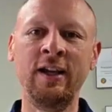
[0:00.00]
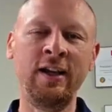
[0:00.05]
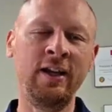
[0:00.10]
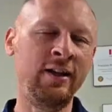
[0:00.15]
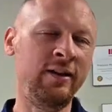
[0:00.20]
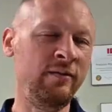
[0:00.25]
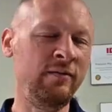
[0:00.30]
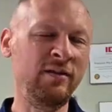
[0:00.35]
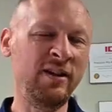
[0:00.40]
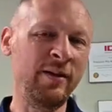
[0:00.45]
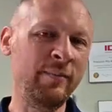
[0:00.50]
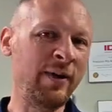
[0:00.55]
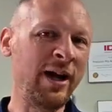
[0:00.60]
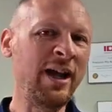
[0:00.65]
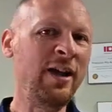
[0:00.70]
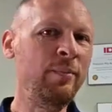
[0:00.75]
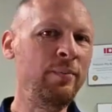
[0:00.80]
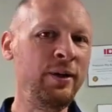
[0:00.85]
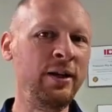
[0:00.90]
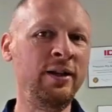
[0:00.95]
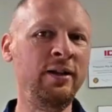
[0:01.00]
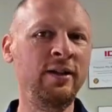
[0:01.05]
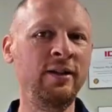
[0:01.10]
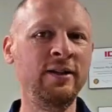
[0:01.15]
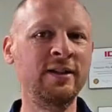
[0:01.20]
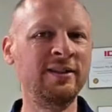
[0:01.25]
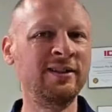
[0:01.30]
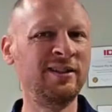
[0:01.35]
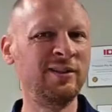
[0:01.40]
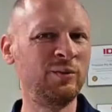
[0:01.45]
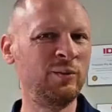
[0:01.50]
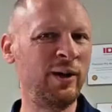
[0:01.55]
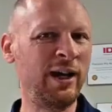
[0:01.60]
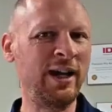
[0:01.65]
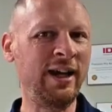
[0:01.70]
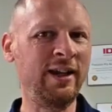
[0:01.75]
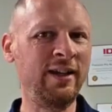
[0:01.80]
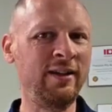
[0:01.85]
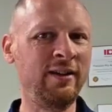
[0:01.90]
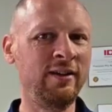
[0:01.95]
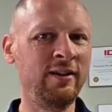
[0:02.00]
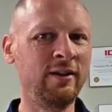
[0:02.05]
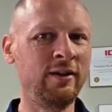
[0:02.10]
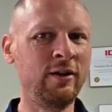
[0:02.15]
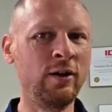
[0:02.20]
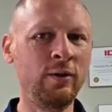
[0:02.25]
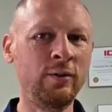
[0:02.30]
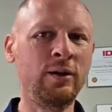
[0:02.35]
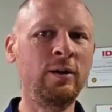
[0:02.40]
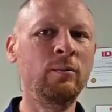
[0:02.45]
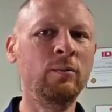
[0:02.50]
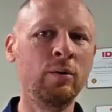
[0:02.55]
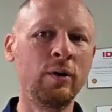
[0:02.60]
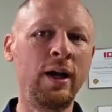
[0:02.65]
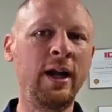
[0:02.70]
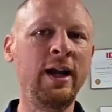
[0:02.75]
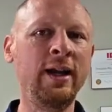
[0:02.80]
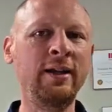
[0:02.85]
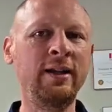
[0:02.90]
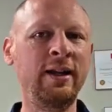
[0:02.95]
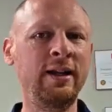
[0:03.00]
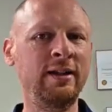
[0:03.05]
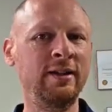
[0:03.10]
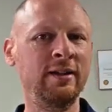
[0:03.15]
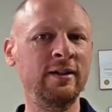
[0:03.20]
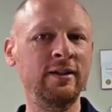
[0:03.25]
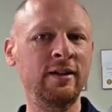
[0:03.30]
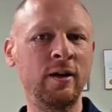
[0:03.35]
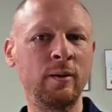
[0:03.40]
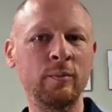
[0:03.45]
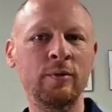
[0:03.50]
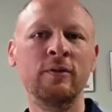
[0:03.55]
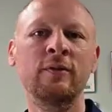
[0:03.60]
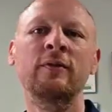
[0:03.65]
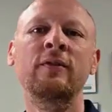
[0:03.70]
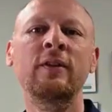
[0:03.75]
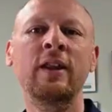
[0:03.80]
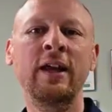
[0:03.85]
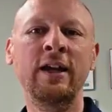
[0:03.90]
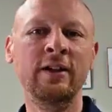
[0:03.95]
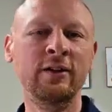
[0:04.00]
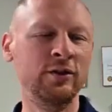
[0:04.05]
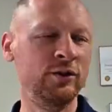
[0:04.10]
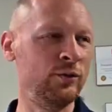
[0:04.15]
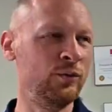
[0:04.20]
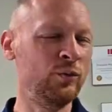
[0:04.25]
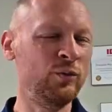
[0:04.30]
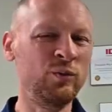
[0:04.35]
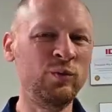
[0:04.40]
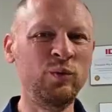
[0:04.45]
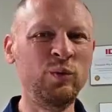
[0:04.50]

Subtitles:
And in my opinion, this is why the coating brand and the number of layers